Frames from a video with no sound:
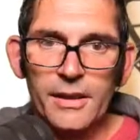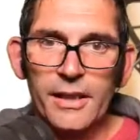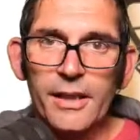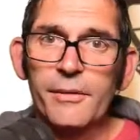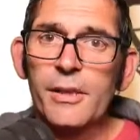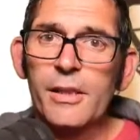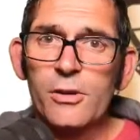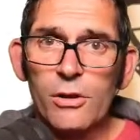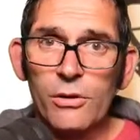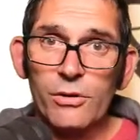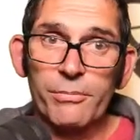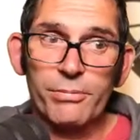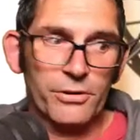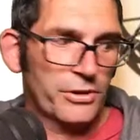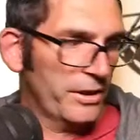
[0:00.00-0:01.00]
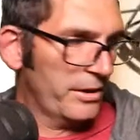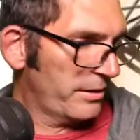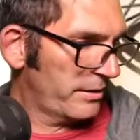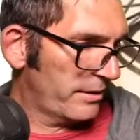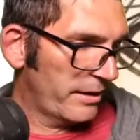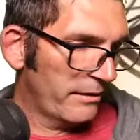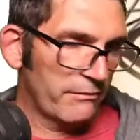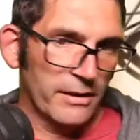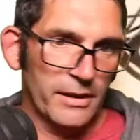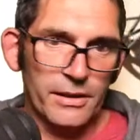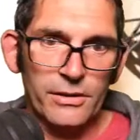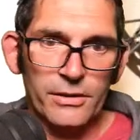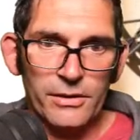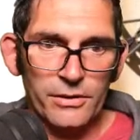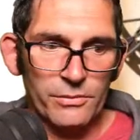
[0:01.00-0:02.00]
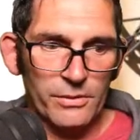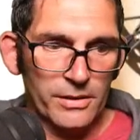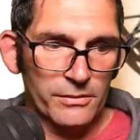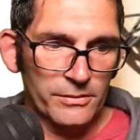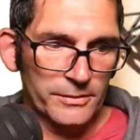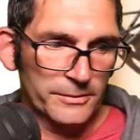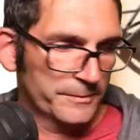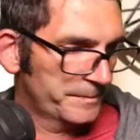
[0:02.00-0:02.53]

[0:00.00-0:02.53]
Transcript: go. These longer brushes, they're really good as well.